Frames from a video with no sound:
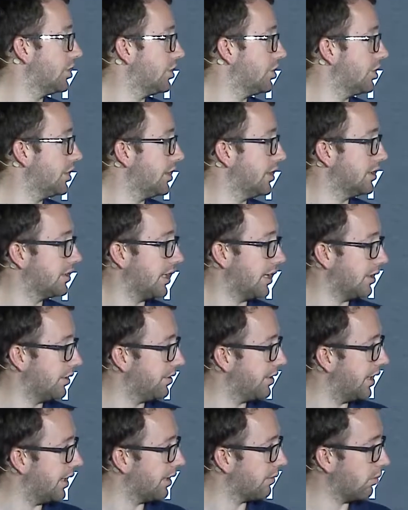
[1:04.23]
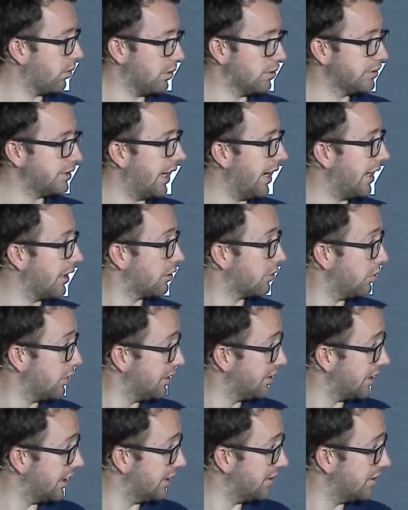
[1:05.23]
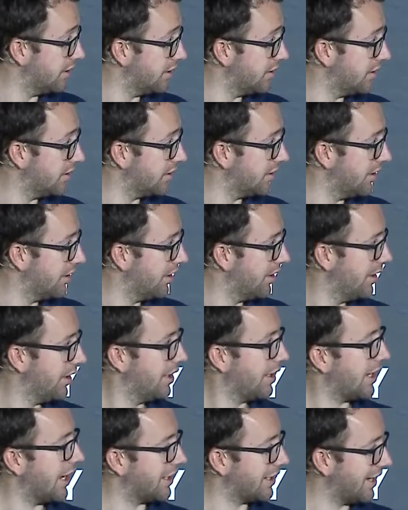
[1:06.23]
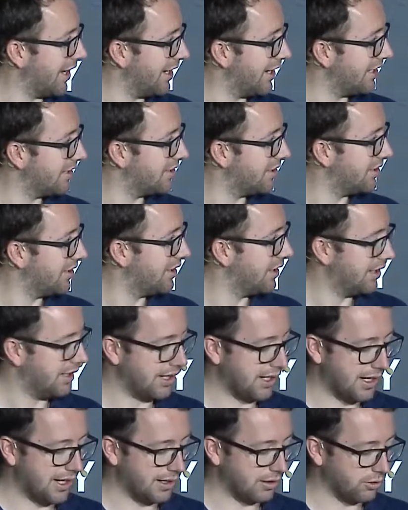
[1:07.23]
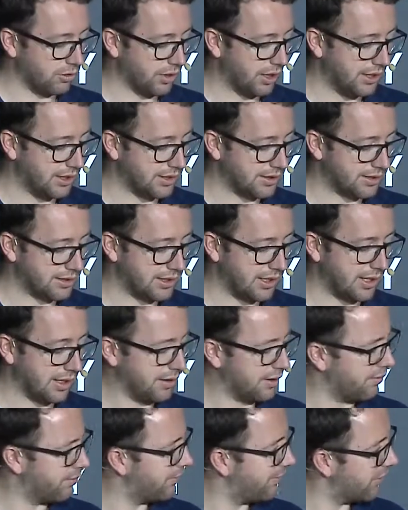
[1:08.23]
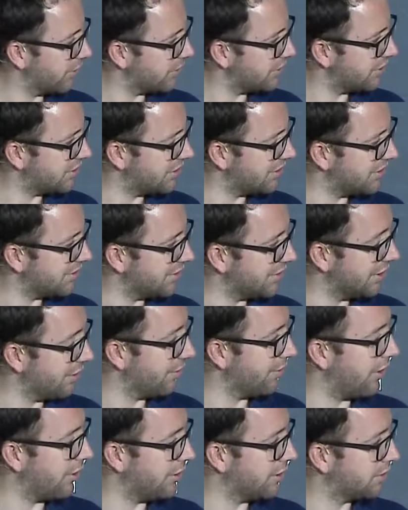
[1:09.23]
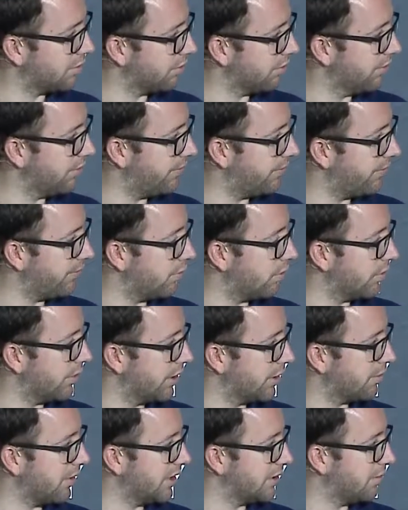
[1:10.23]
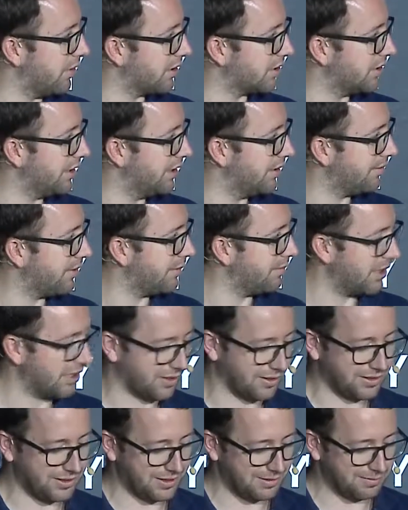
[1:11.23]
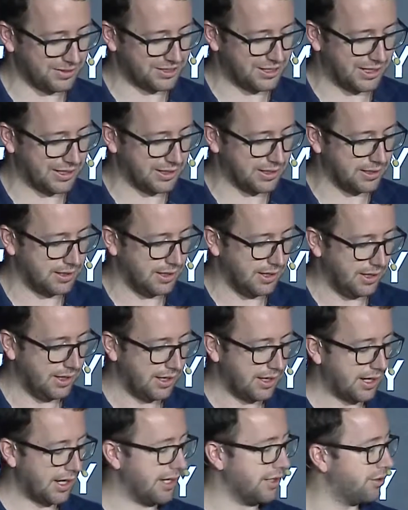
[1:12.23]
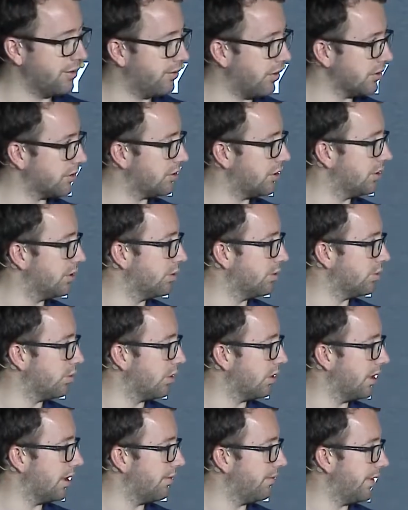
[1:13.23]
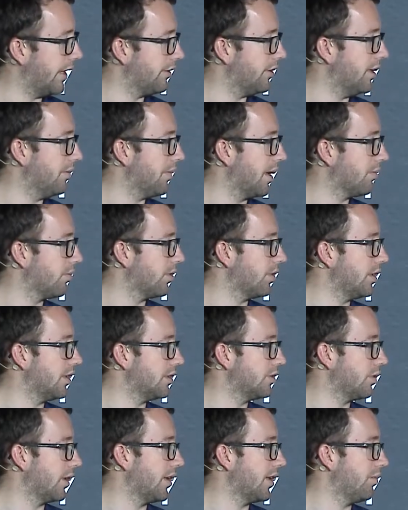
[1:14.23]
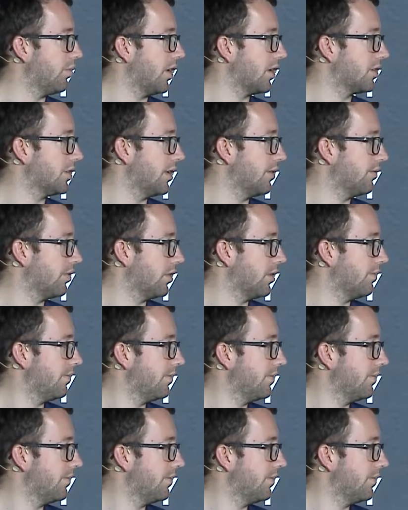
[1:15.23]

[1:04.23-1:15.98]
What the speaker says: she's held roles at Coin Sciences, at Kedit, looking at the first zero-knowledge proof for enterprise blockchain, if I'm not mistaken. And you've also were a founding member of the Israeli Blockchain Forum.